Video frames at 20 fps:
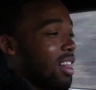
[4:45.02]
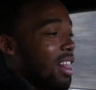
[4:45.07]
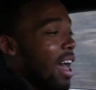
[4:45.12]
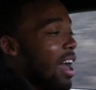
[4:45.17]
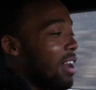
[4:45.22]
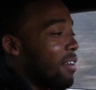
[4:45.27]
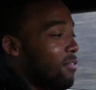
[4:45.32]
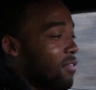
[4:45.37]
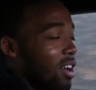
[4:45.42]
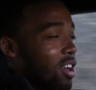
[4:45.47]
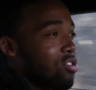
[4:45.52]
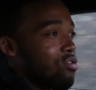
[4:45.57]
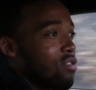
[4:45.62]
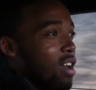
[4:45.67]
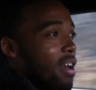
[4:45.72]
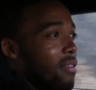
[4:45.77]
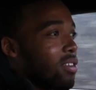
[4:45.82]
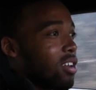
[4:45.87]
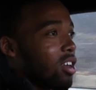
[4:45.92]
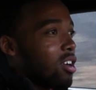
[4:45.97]
a lot of fun
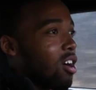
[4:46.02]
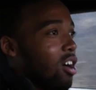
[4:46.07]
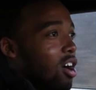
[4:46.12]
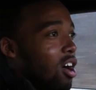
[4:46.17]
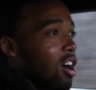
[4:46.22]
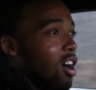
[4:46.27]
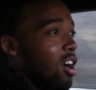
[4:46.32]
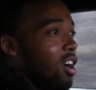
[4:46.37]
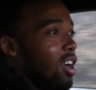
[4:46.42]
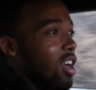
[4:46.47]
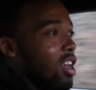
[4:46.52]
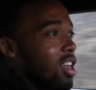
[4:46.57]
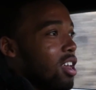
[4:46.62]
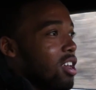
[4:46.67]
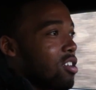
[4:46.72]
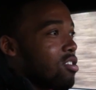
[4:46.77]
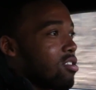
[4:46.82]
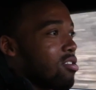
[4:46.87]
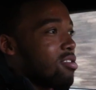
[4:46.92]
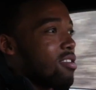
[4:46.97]
driving the car.
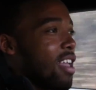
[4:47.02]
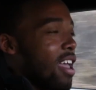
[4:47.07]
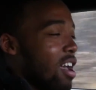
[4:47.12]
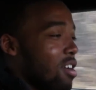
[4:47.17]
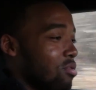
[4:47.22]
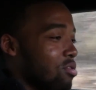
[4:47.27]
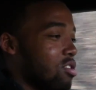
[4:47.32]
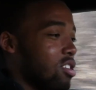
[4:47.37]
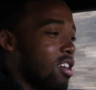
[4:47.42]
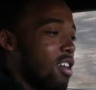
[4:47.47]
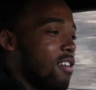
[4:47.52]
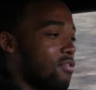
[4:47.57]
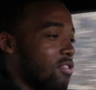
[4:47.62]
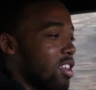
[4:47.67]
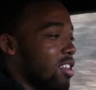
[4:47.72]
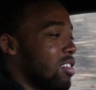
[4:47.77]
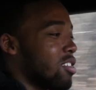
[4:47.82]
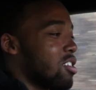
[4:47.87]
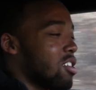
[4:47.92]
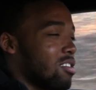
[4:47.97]
You can just downshift
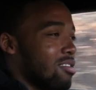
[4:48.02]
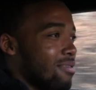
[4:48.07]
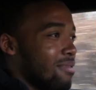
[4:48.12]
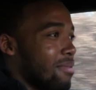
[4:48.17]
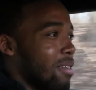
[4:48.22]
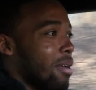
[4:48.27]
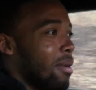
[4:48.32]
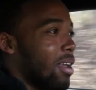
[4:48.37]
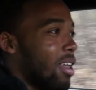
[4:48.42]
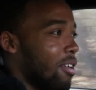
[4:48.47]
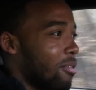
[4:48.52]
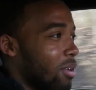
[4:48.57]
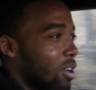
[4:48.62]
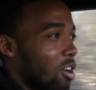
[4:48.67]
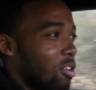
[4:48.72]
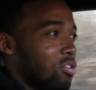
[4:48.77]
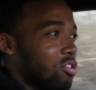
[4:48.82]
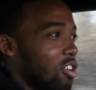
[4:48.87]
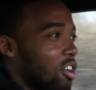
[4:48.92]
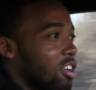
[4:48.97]
and just, here we
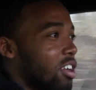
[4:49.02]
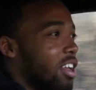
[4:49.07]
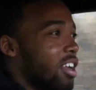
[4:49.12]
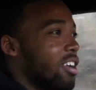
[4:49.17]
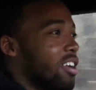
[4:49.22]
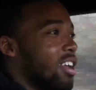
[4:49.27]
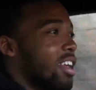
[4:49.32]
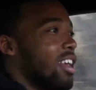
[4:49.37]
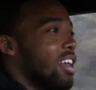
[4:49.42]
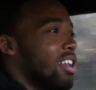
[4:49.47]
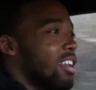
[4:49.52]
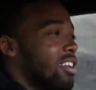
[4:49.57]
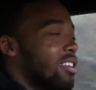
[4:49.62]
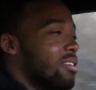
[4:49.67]
go, 3rd gear again,